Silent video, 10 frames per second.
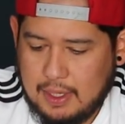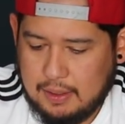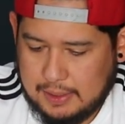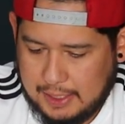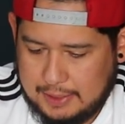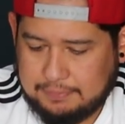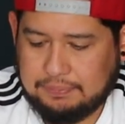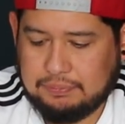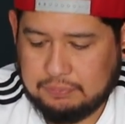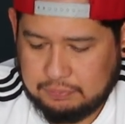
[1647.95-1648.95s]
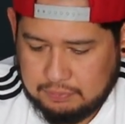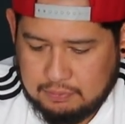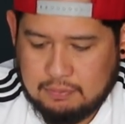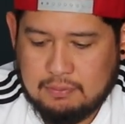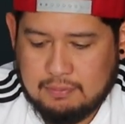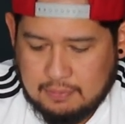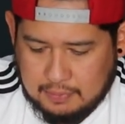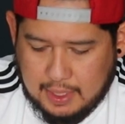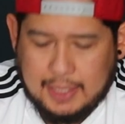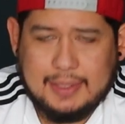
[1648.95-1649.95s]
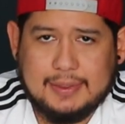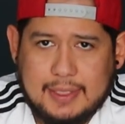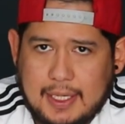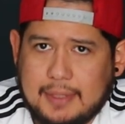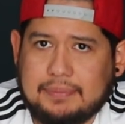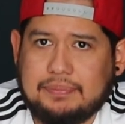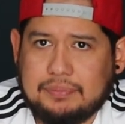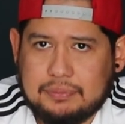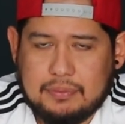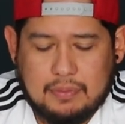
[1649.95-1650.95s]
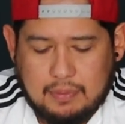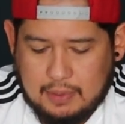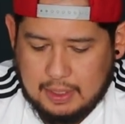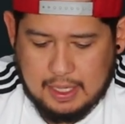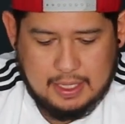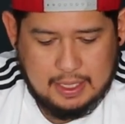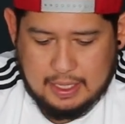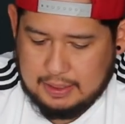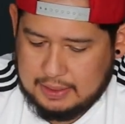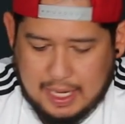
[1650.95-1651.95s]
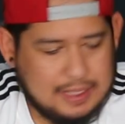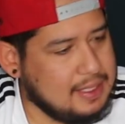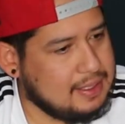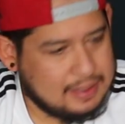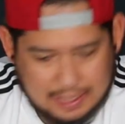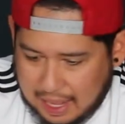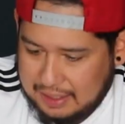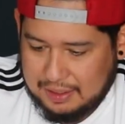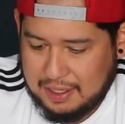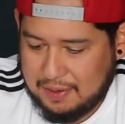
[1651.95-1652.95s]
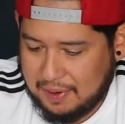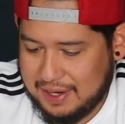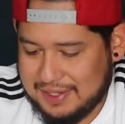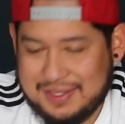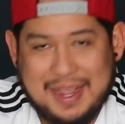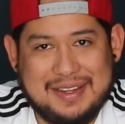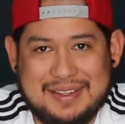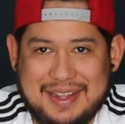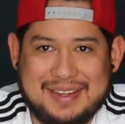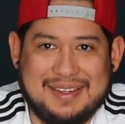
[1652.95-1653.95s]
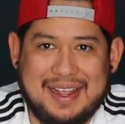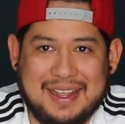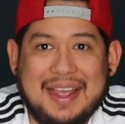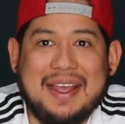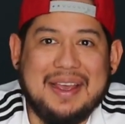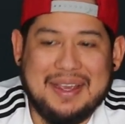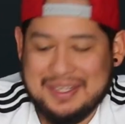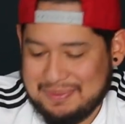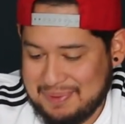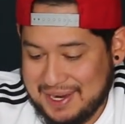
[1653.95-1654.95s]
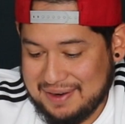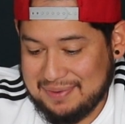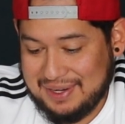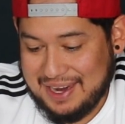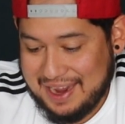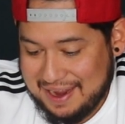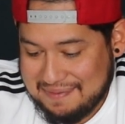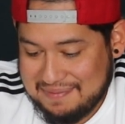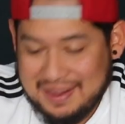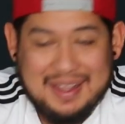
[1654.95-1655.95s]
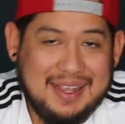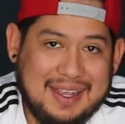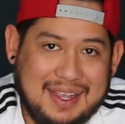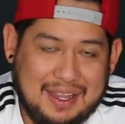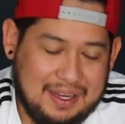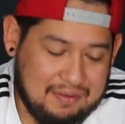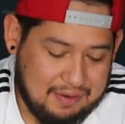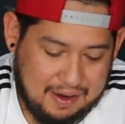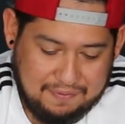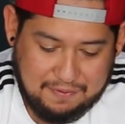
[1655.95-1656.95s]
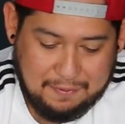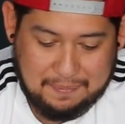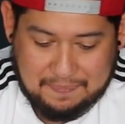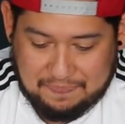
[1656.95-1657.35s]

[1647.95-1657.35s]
Okay, I can see it. It tastes exactly what it says it tastes like. It's beer with lime and grapefruit.